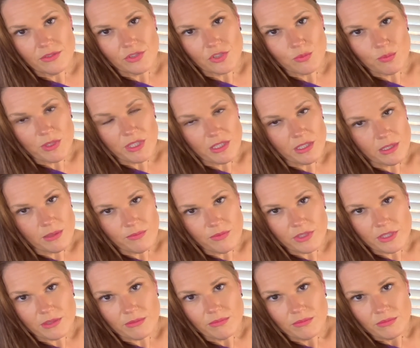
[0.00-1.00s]
Just be
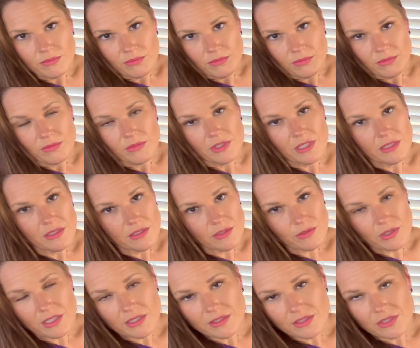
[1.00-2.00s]
confident that,
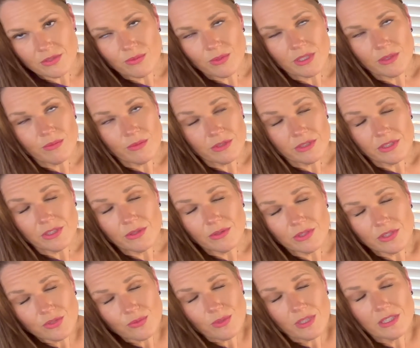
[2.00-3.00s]
okay, this is what I want to do, and
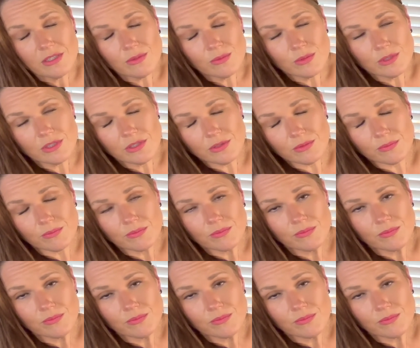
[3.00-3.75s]
this is what I don't want to do.